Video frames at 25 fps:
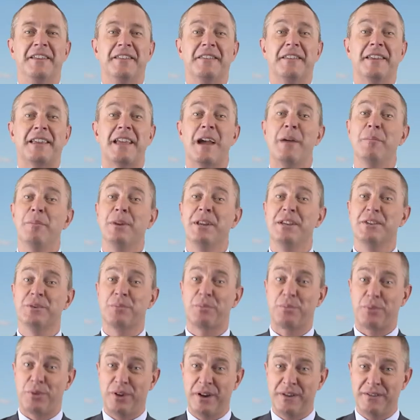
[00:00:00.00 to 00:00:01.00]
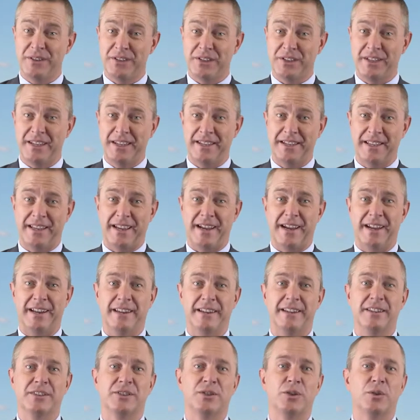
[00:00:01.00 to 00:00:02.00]
The company has previously
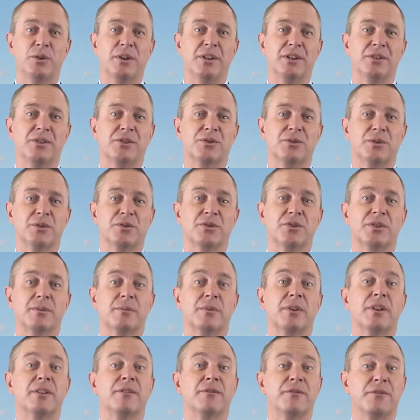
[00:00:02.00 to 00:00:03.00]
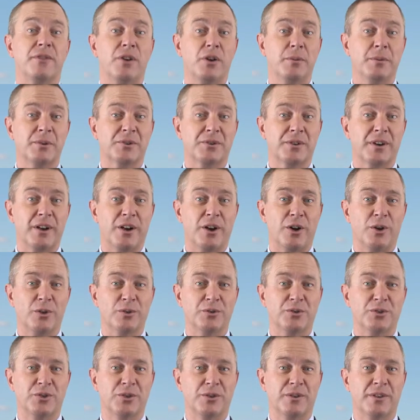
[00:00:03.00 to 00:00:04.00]
indicated is looking to drill some confirmatory
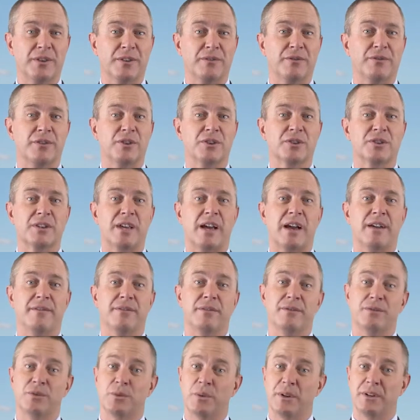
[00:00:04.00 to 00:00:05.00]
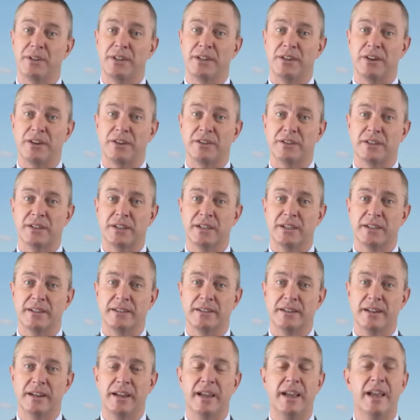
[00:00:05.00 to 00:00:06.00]
holes during the first half of 2019.
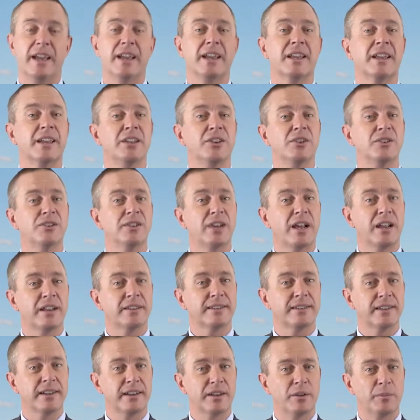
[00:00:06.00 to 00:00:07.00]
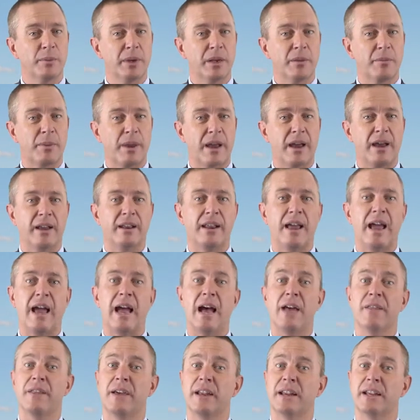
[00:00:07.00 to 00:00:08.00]
Can you tell us a little bit about
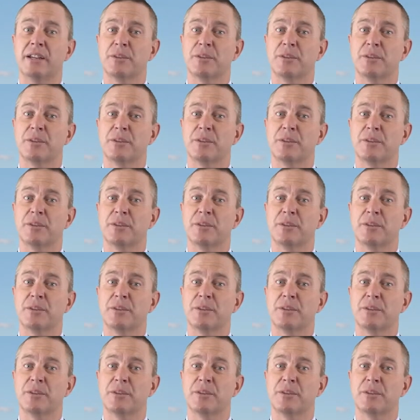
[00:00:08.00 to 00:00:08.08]
how that